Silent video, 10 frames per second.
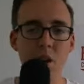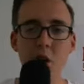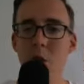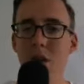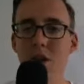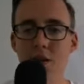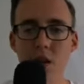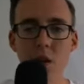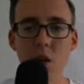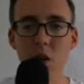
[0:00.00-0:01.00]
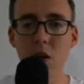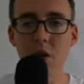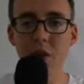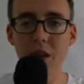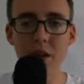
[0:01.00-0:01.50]
Too many field
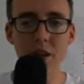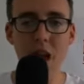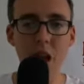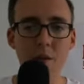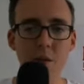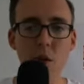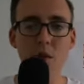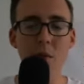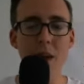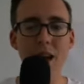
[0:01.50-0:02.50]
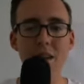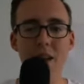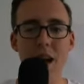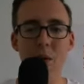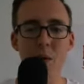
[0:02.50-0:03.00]
goals in this game, four of them last
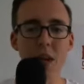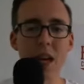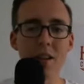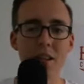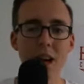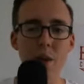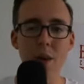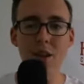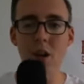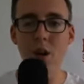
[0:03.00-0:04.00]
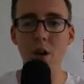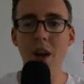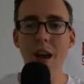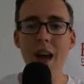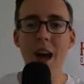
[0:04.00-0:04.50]
night when you get inside the red zone.
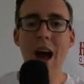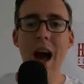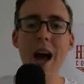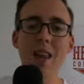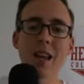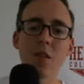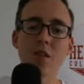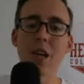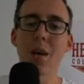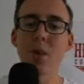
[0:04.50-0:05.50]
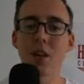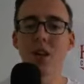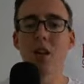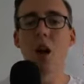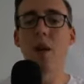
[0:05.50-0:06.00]
I think there's a couple
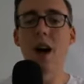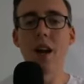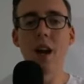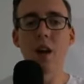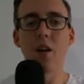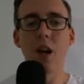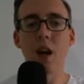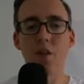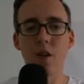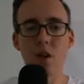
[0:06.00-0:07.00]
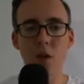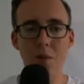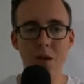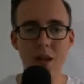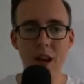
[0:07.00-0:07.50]
things going on here for
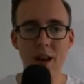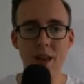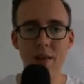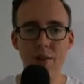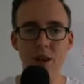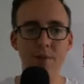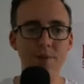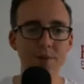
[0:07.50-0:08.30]
Oklahoma State on that front.